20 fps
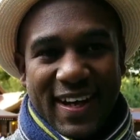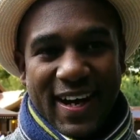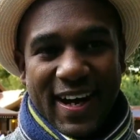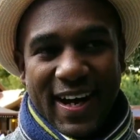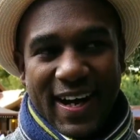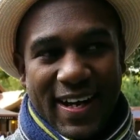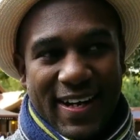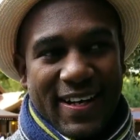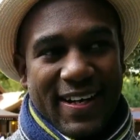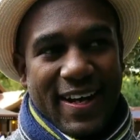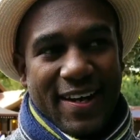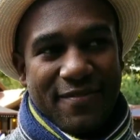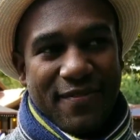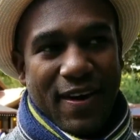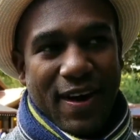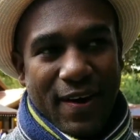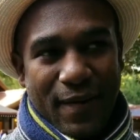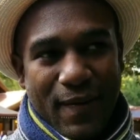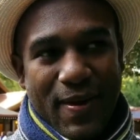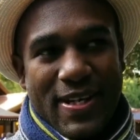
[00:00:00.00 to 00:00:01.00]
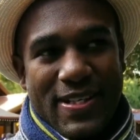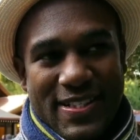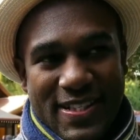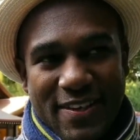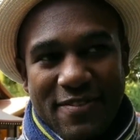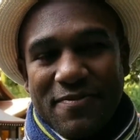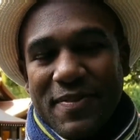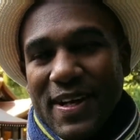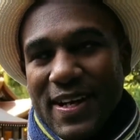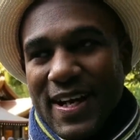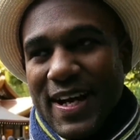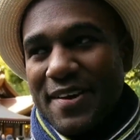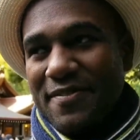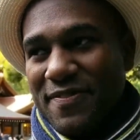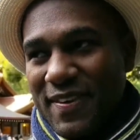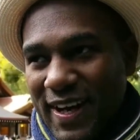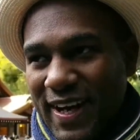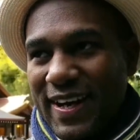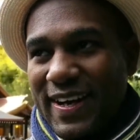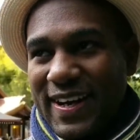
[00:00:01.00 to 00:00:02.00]
And I've always lived my life
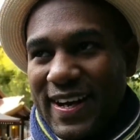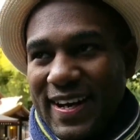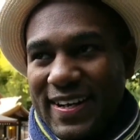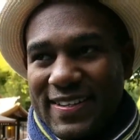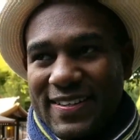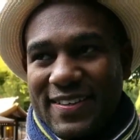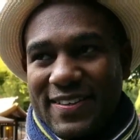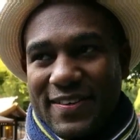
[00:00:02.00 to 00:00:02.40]
like that.